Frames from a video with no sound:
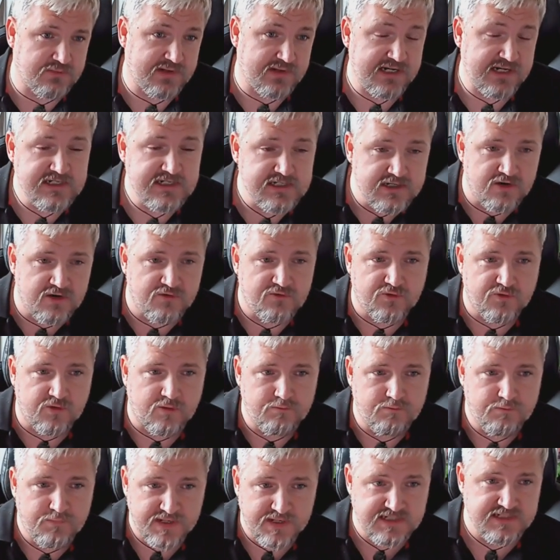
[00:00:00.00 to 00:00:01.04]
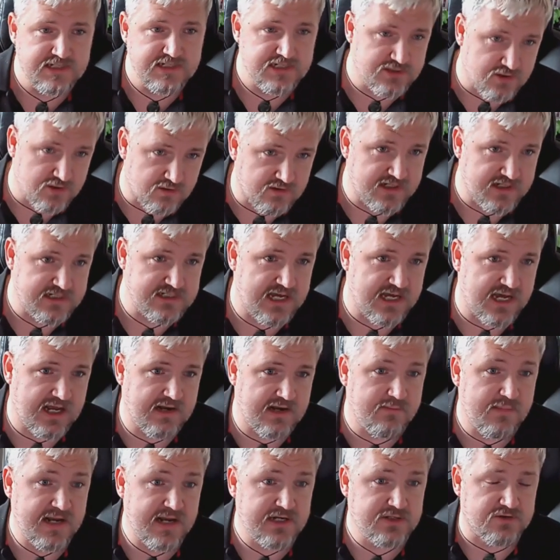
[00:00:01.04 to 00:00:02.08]
We need to know from business
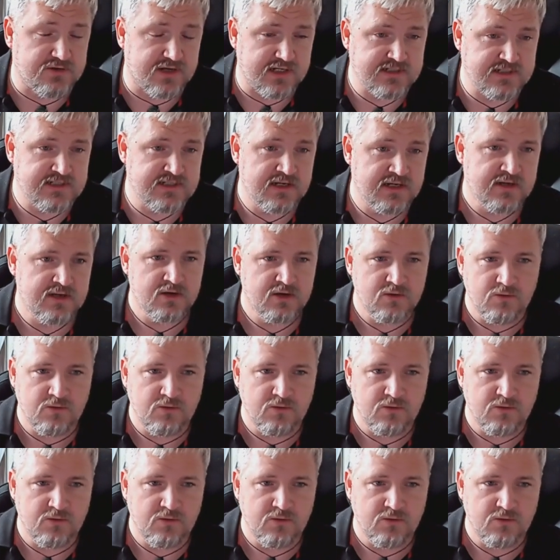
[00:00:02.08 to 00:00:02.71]
orientated metrics.